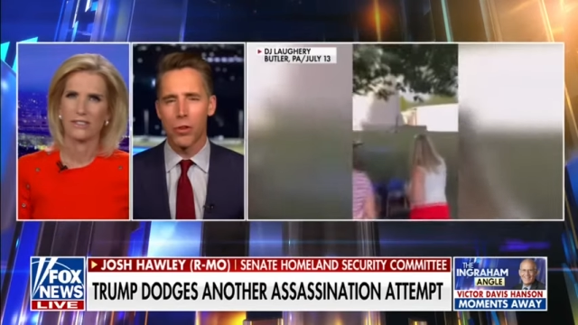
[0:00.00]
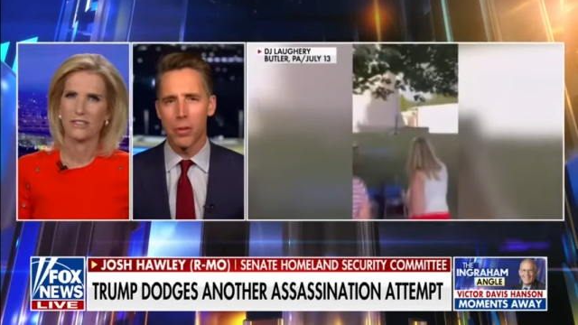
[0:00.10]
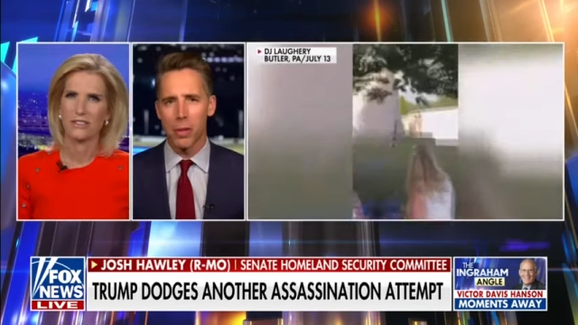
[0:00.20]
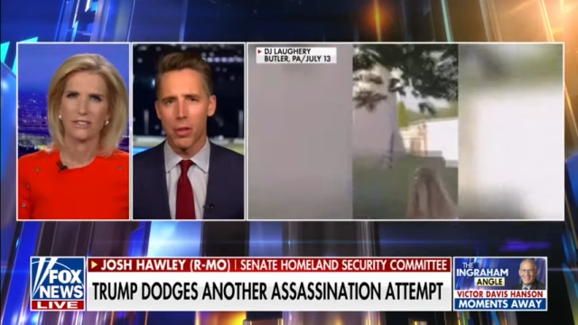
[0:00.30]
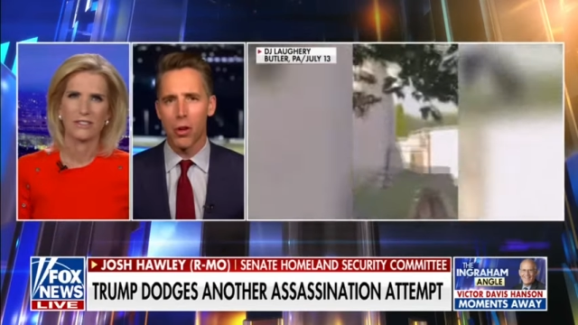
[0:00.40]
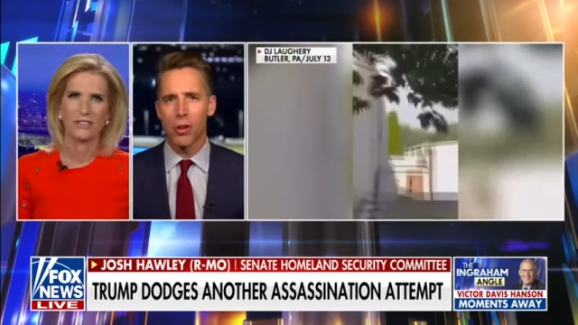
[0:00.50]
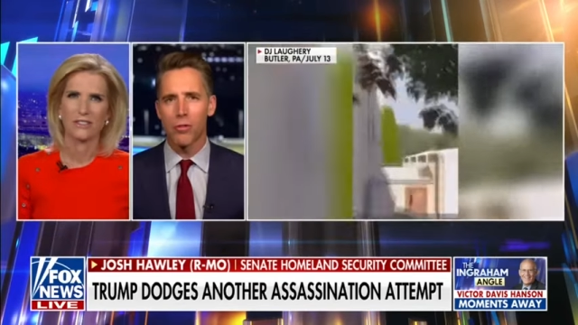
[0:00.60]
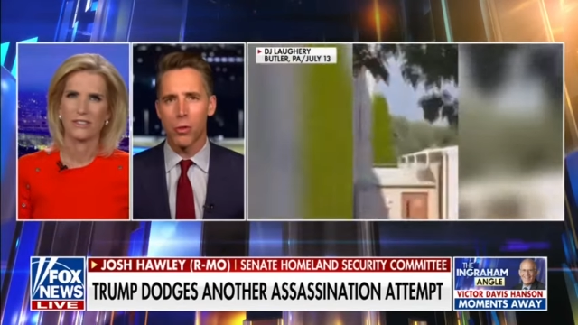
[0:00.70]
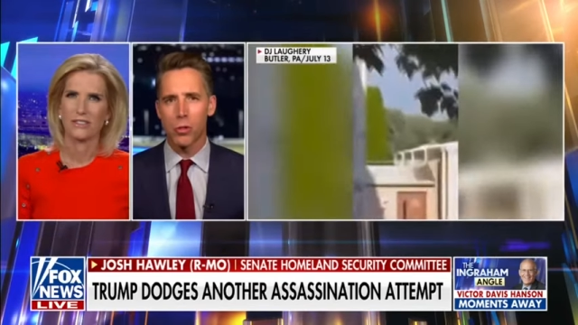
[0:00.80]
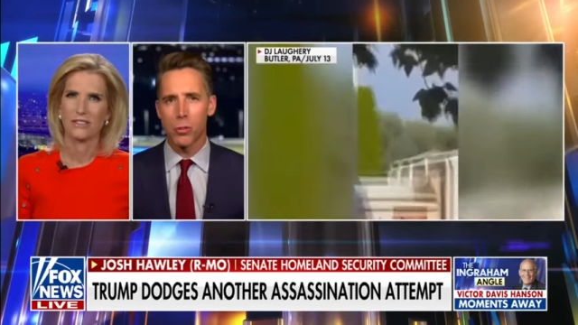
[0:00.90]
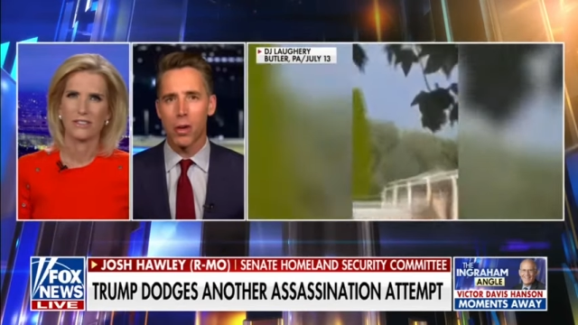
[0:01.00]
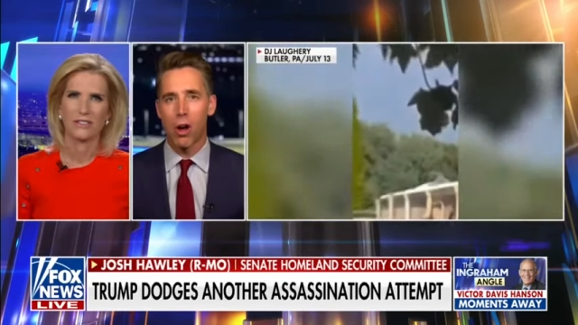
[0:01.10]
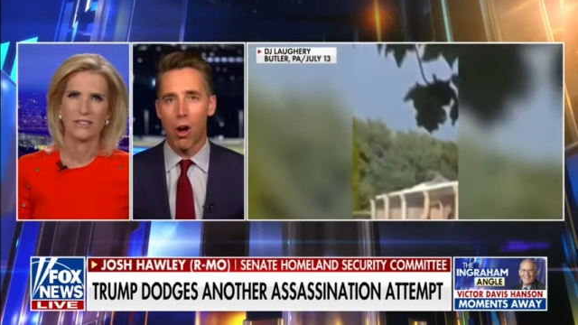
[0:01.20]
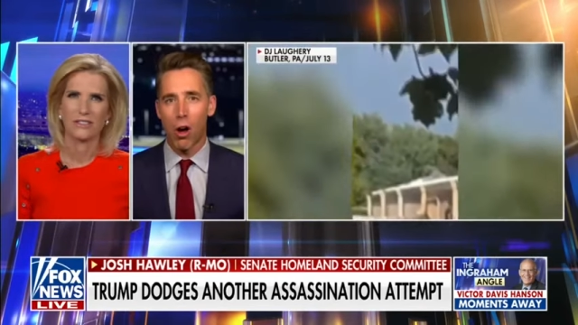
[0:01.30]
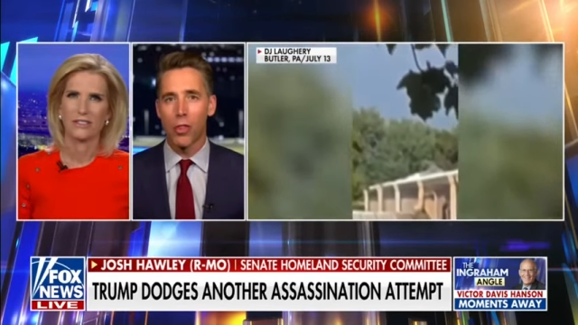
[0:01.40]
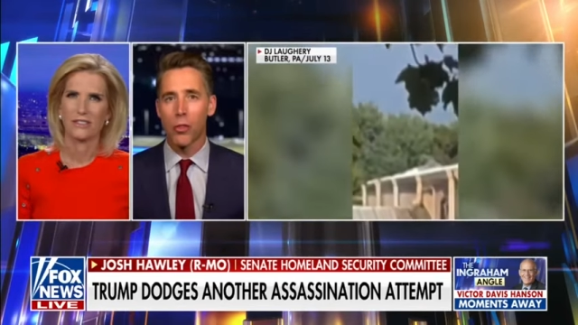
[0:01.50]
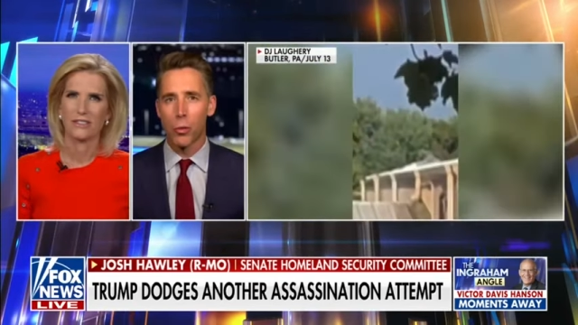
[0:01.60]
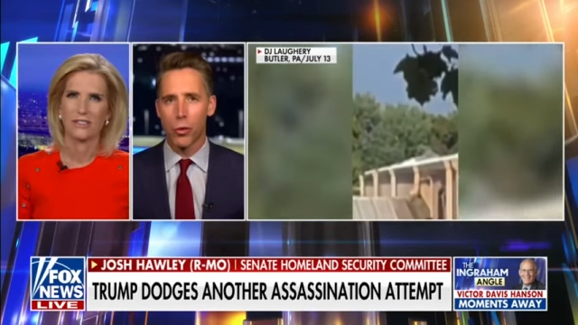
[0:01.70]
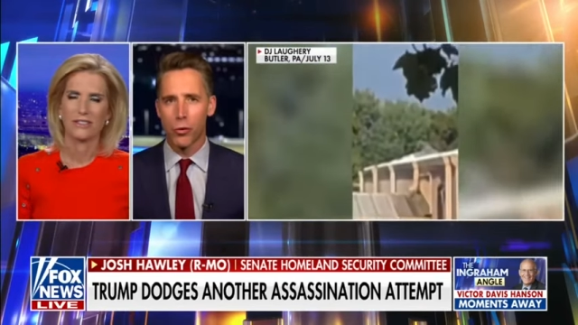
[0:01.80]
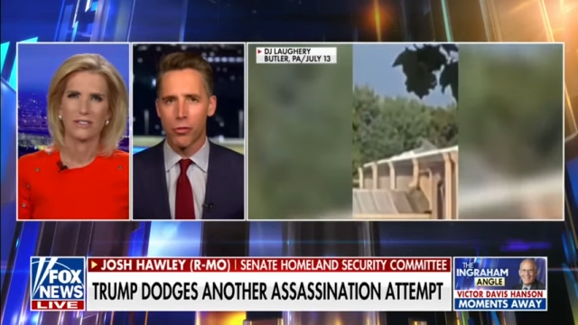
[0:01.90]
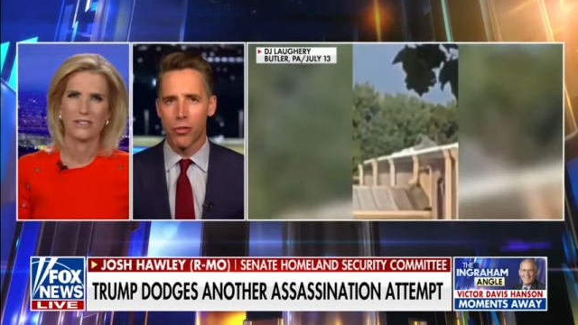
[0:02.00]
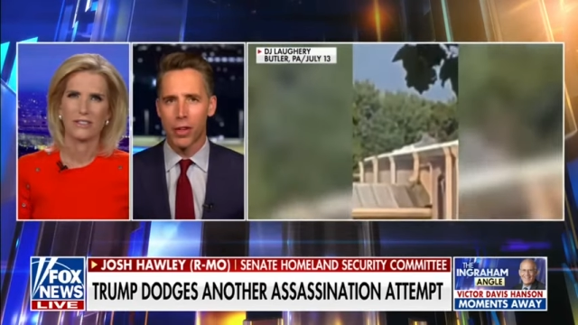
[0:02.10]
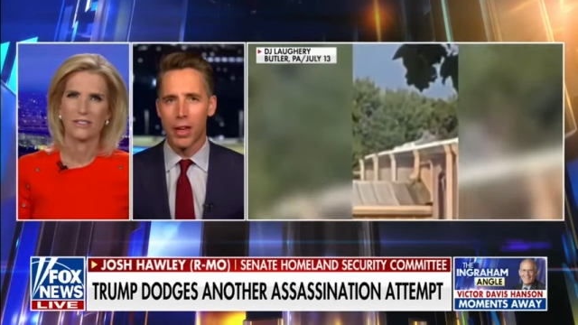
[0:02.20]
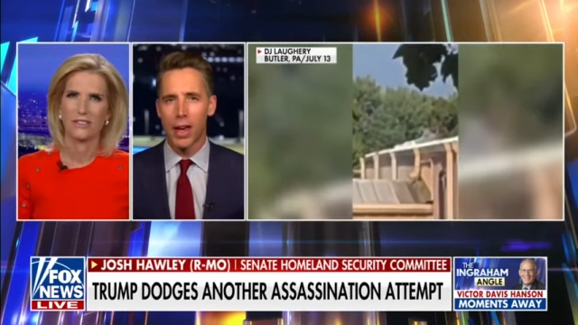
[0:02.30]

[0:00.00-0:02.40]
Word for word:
Speaker 1: there to be law enforcement on the roof